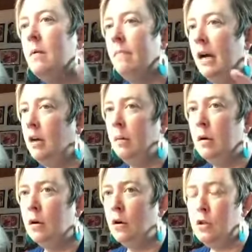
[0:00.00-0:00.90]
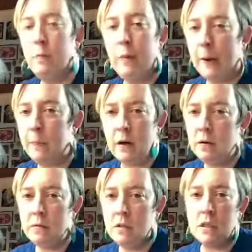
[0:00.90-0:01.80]
My normal go-to
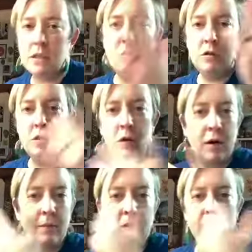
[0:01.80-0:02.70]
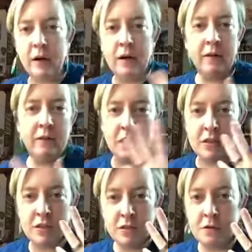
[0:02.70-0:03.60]
paper, just so you know what I'm comparing everything
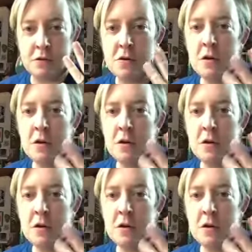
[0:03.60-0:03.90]
to,